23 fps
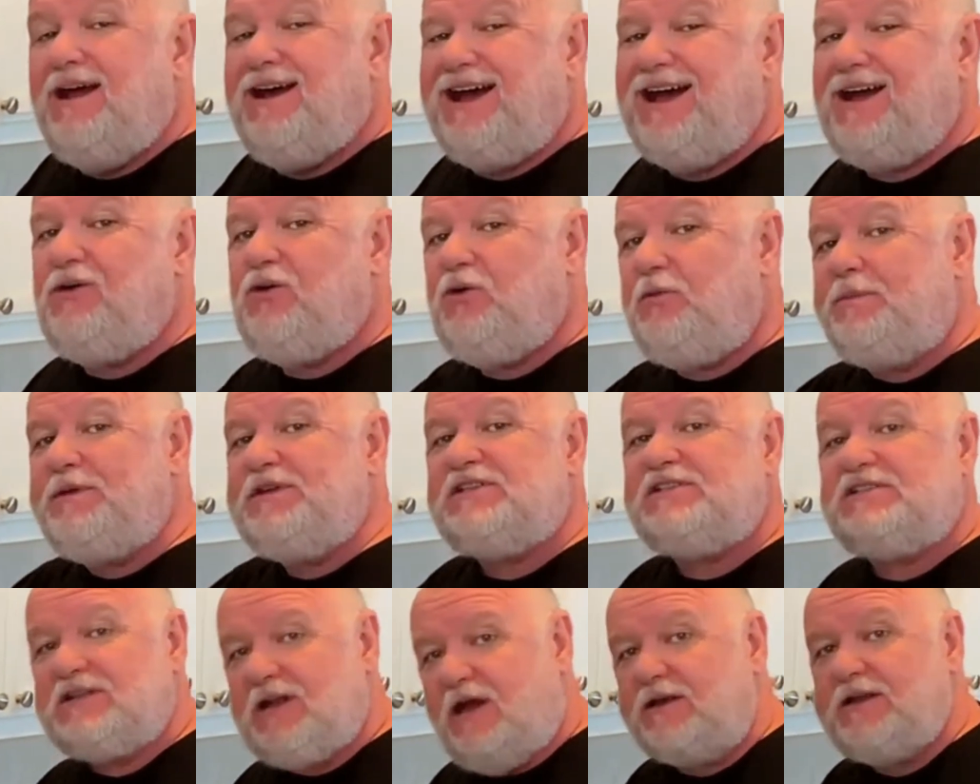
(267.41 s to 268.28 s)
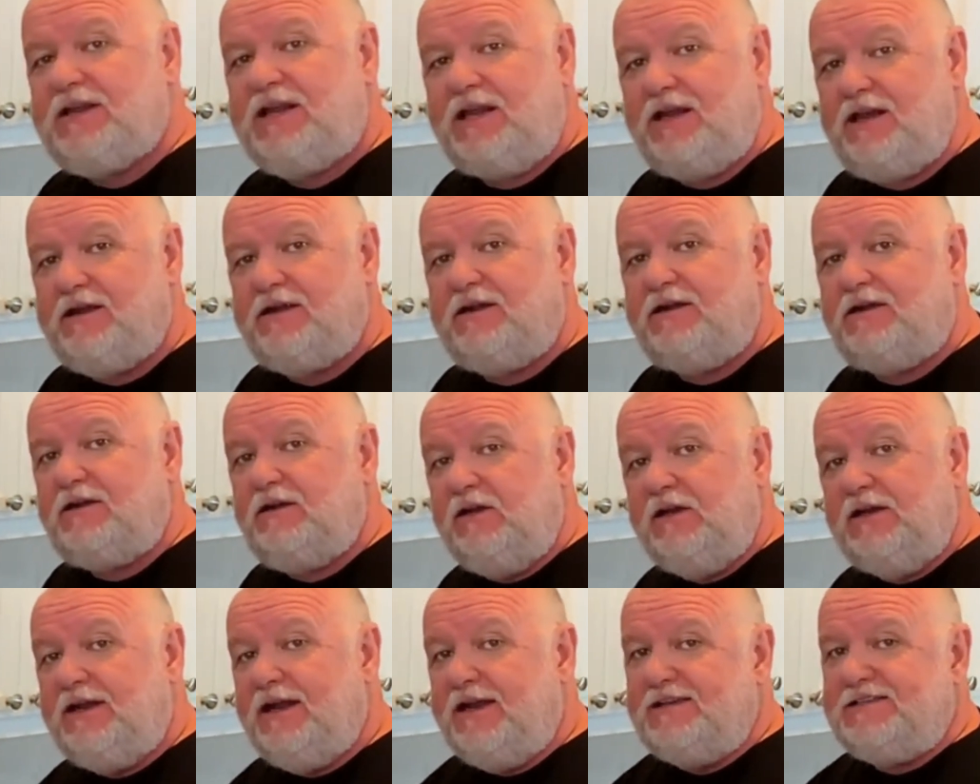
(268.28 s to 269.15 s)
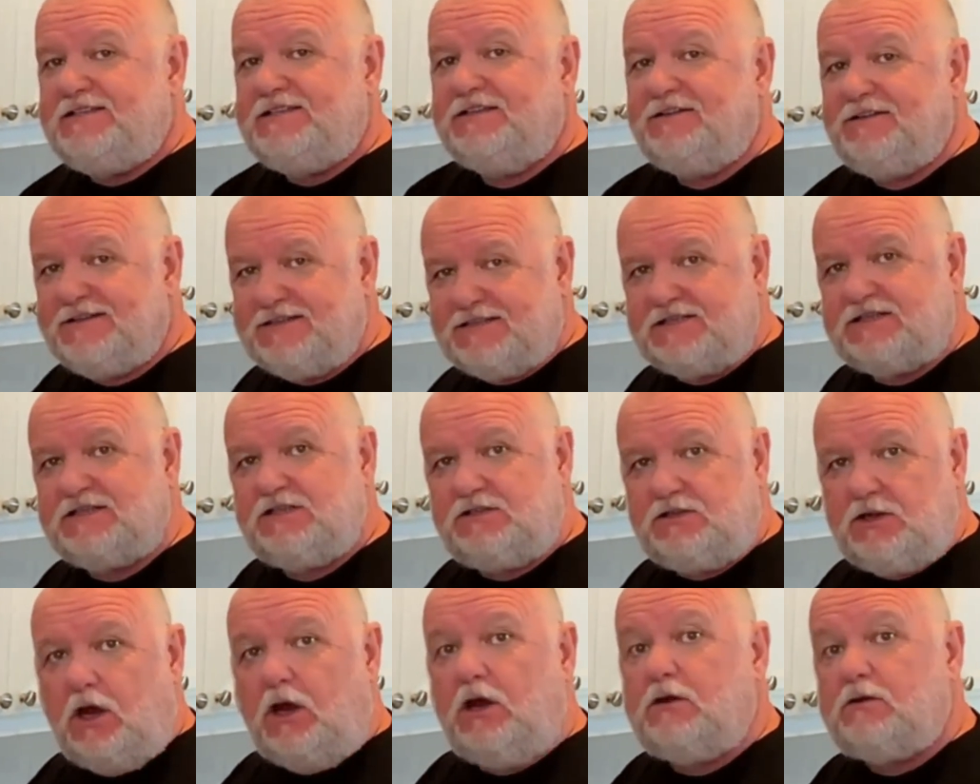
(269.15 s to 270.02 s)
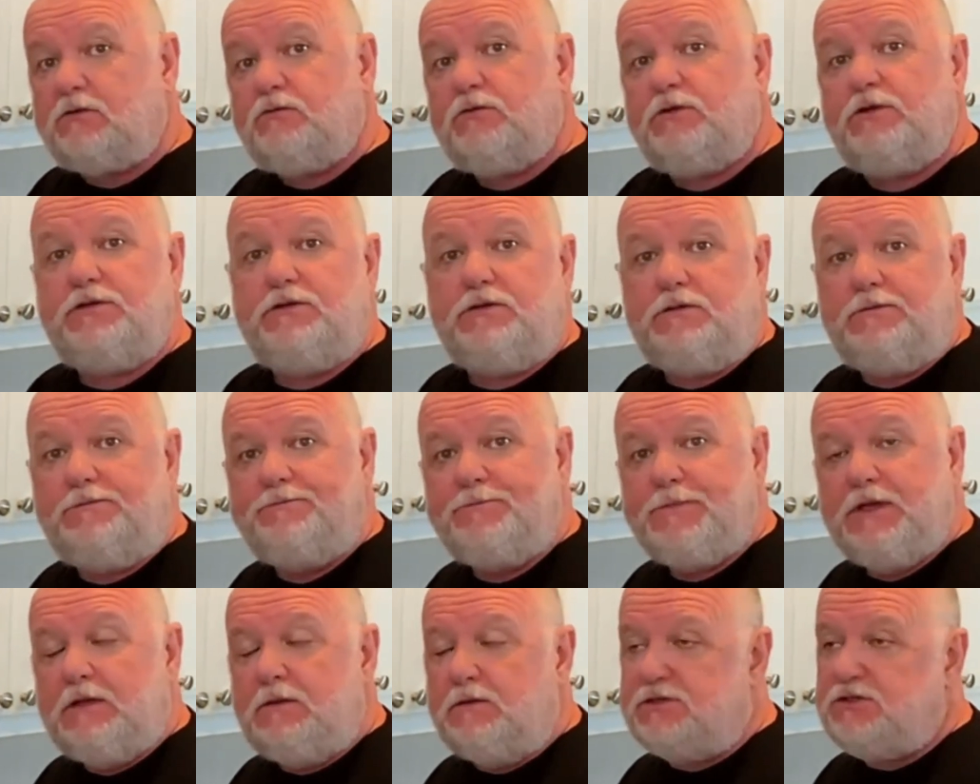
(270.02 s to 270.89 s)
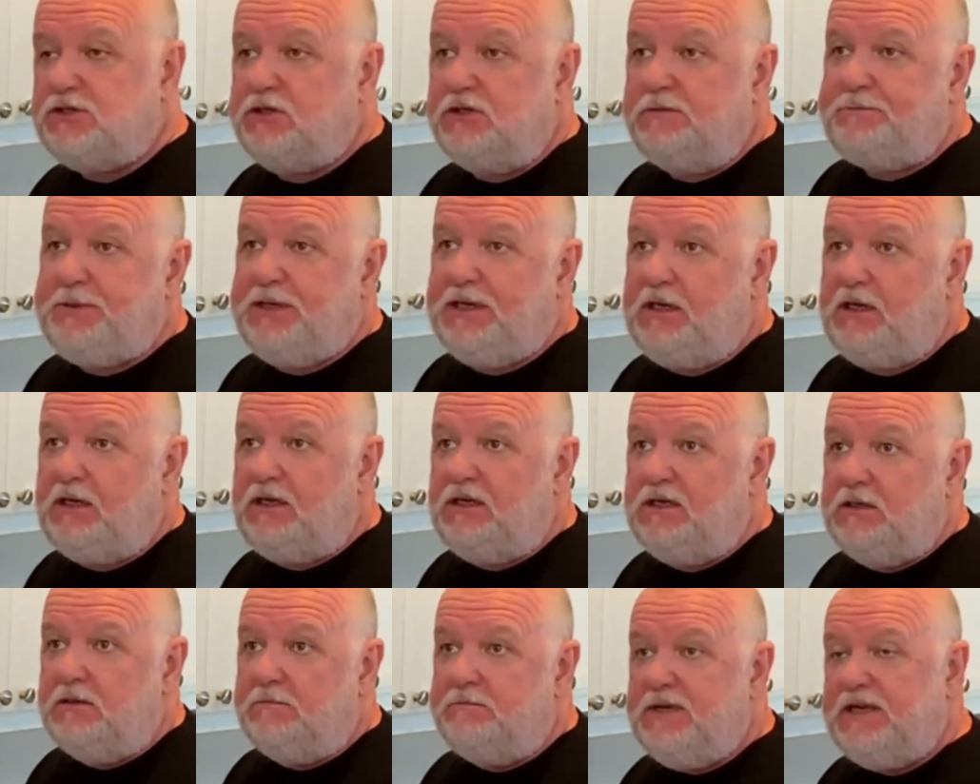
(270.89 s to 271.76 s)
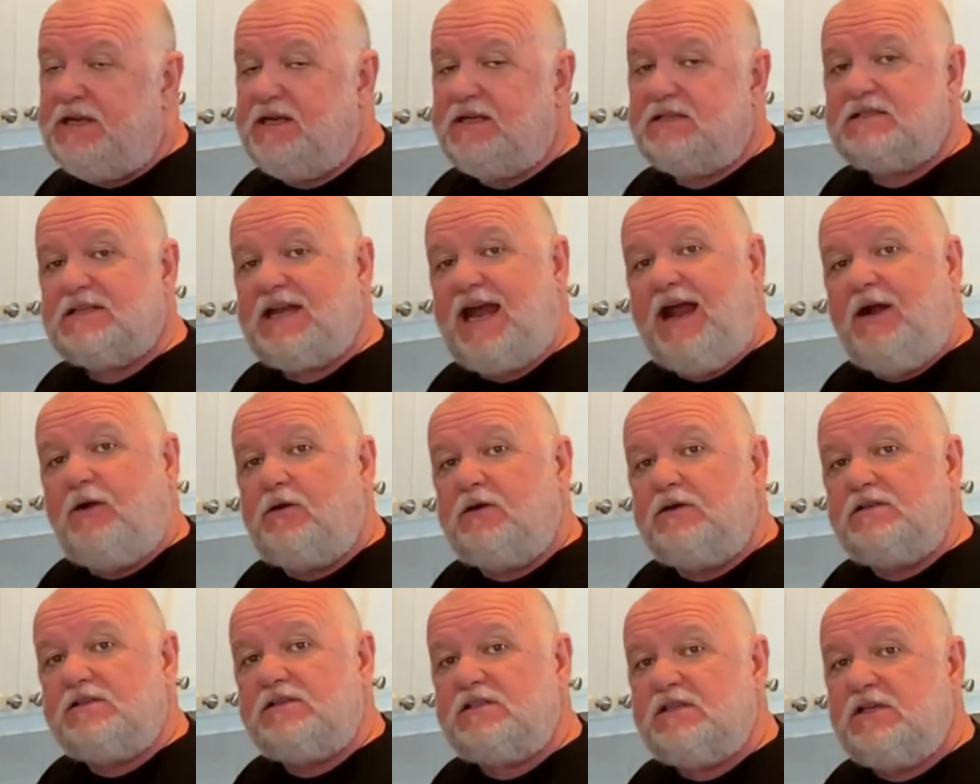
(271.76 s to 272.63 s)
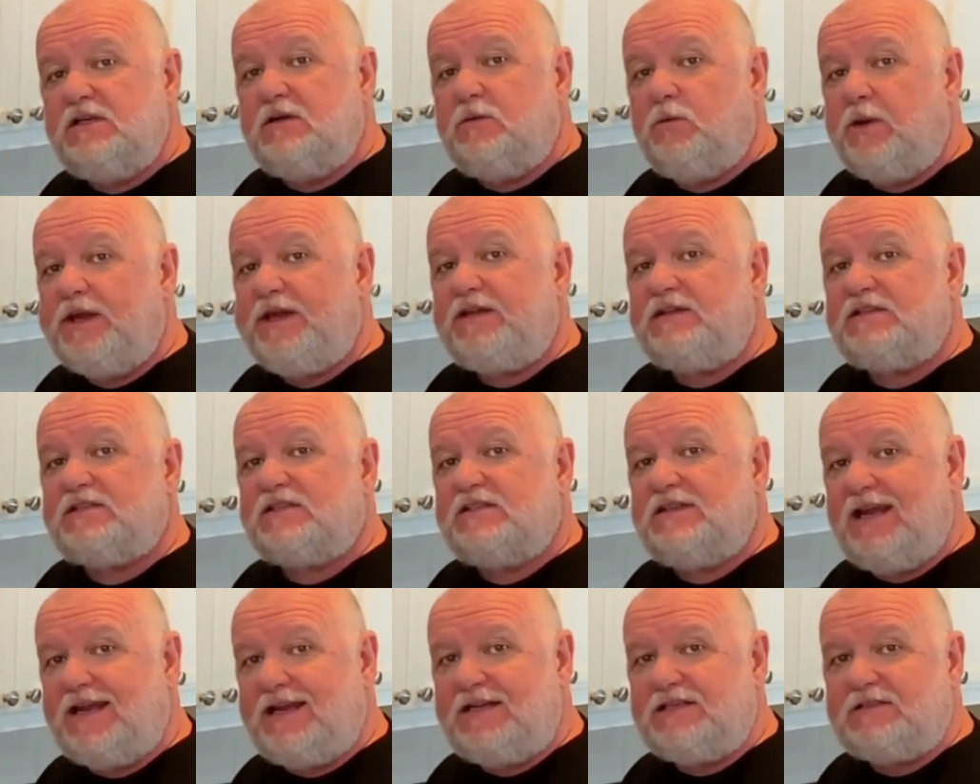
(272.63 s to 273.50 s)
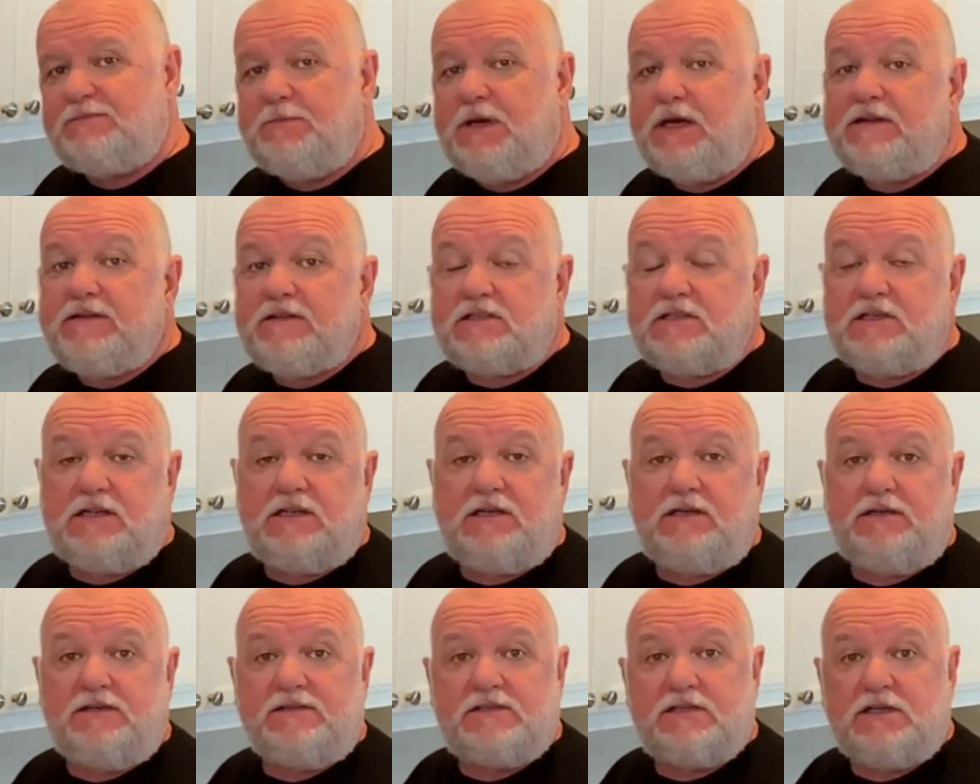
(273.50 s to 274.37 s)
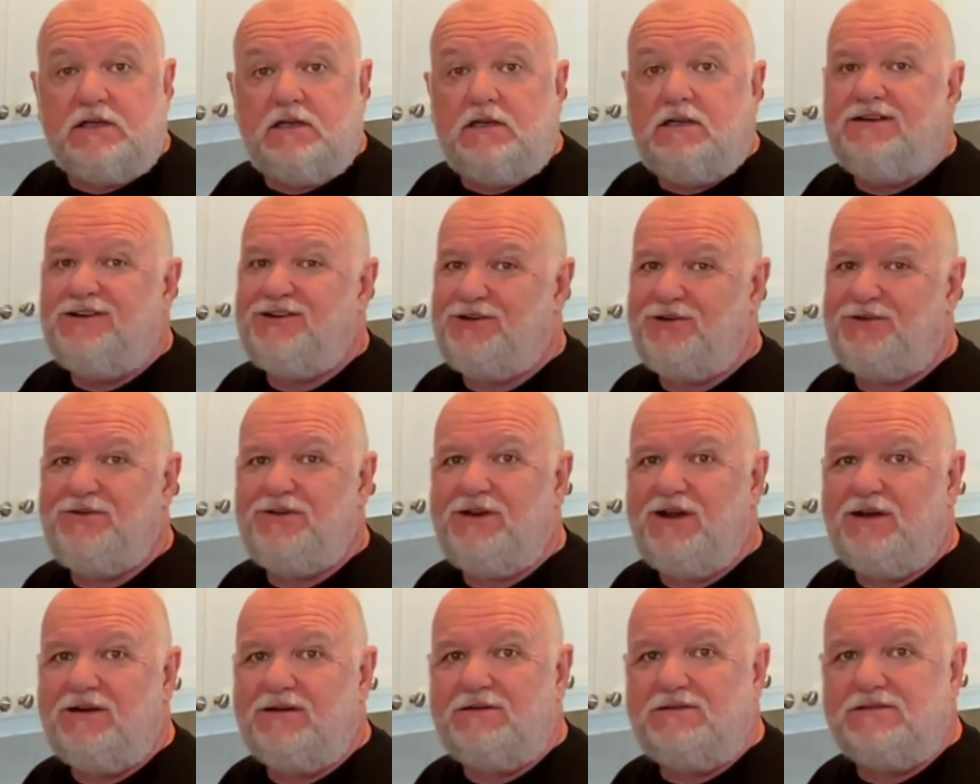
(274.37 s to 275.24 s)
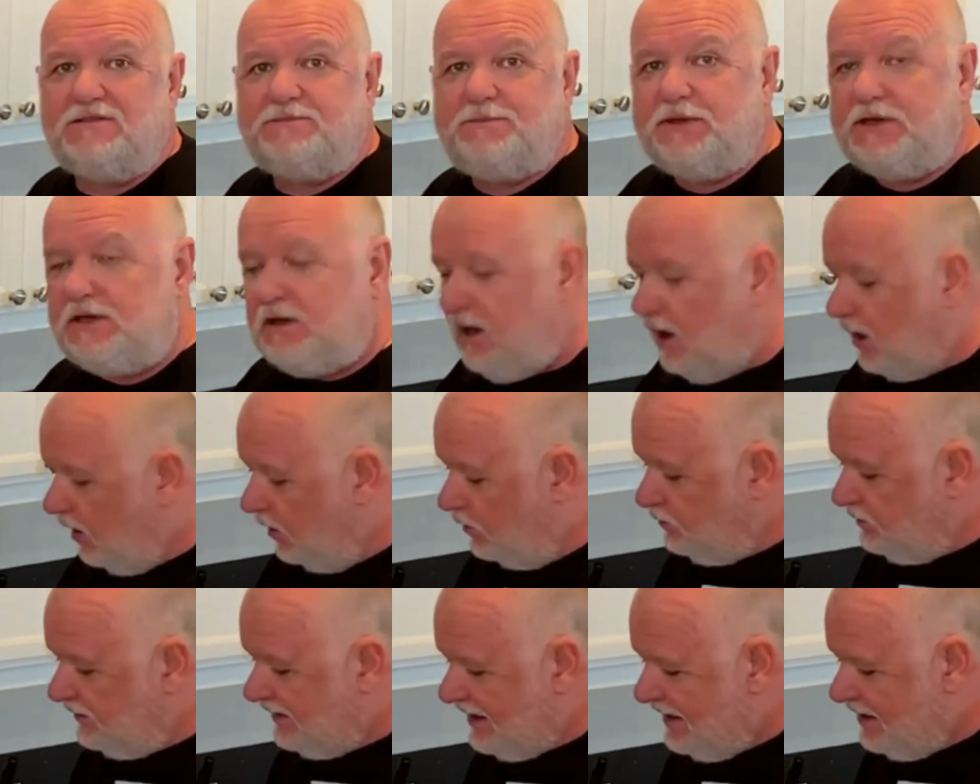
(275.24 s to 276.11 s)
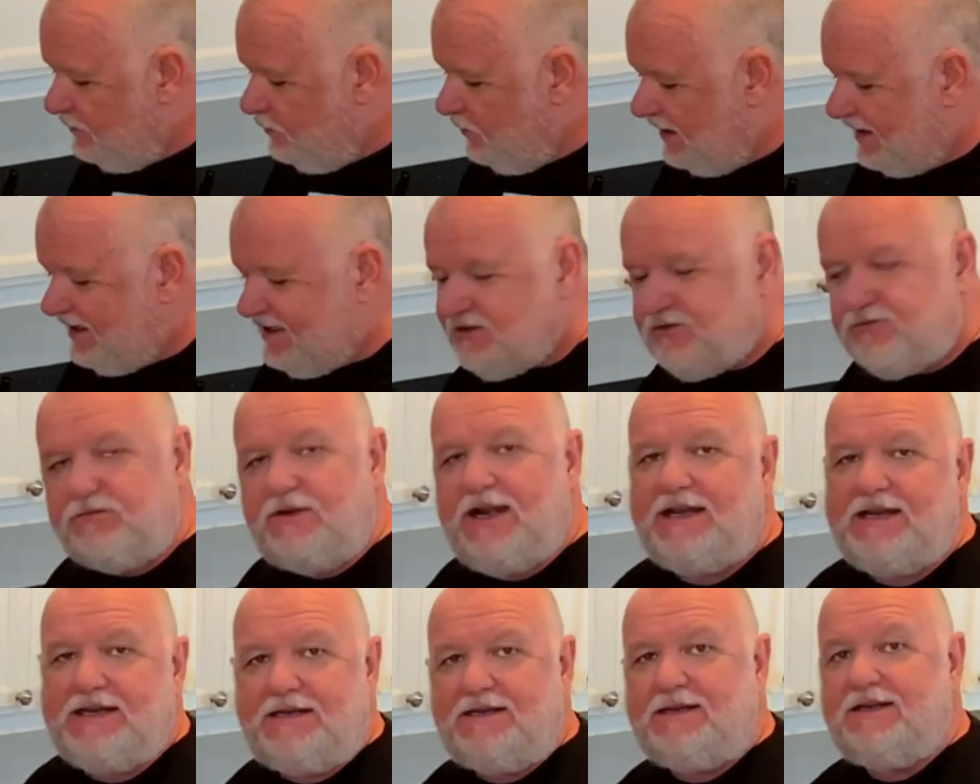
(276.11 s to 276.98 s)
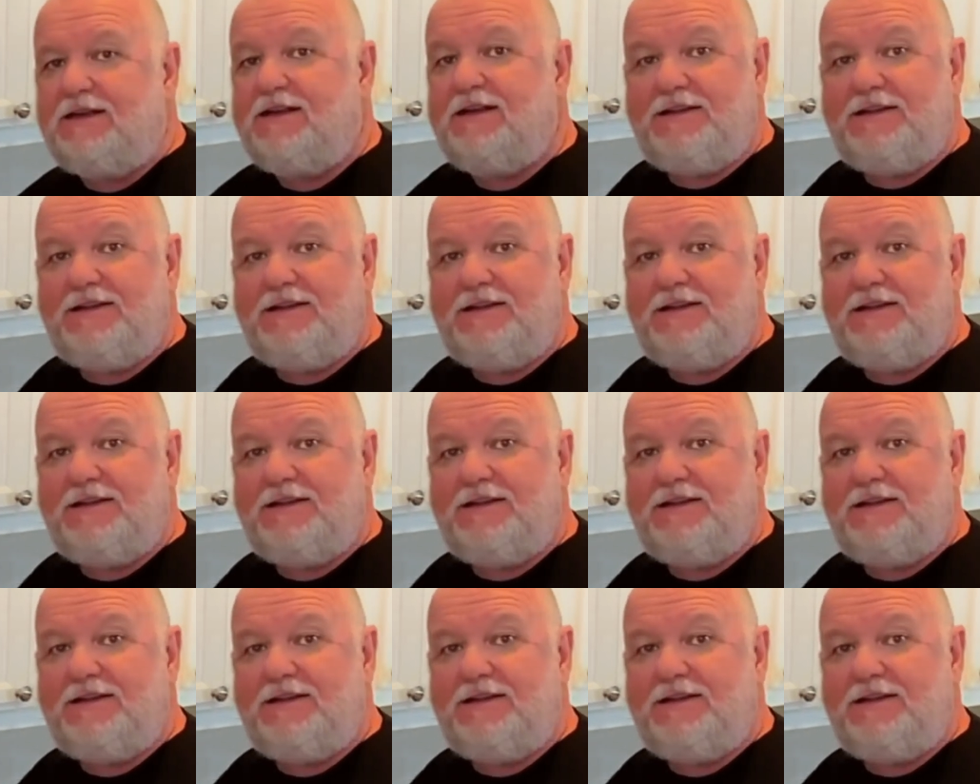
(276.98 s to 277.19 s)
I will be stuck here until this is a dark roux, which could be minutes, hours, weeks, days, months, years, who knows, but only when it's ready can I